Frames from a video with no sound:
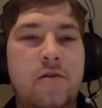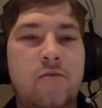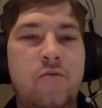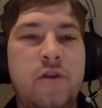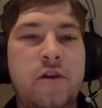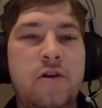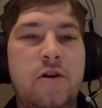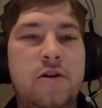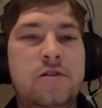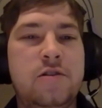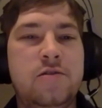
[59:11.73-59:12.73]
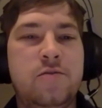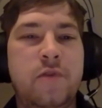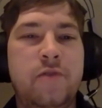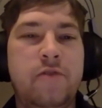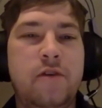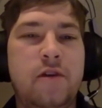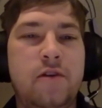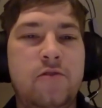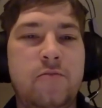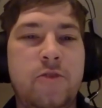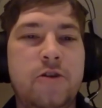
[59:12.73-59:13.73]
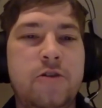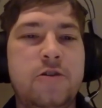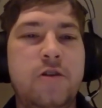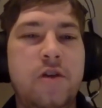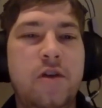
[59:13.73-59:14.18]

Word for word: what caused this way of thinking to emerge. Okay.